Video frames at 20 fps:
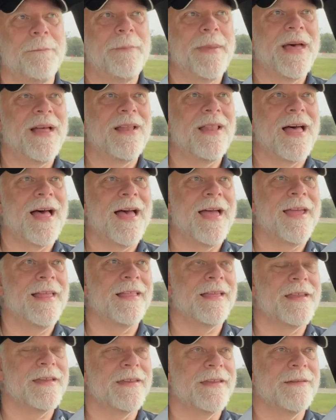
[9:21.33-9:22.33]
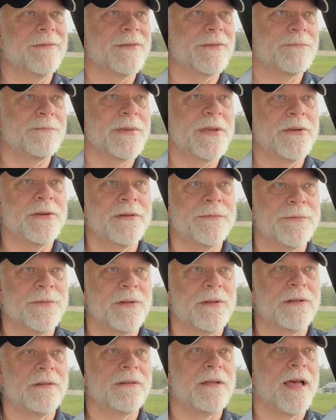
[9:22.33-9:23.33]
Belle Island it was
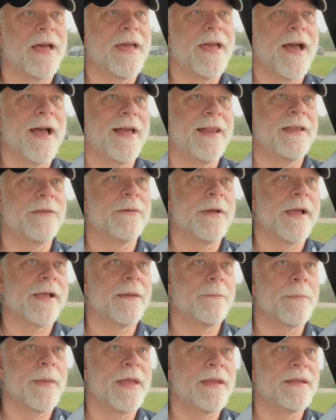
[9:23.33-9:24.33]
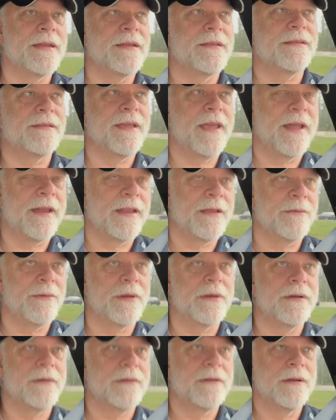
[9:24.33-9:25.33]
beautiful I highly recommend it to
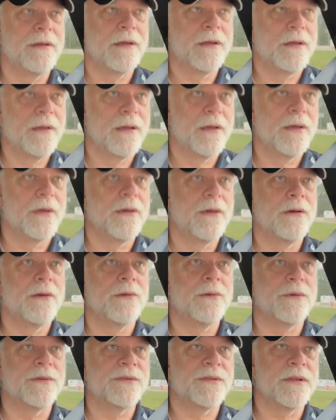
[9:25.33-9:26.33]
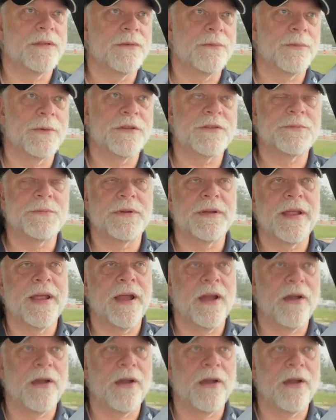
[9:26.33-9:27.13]
anyone who is in the Richmond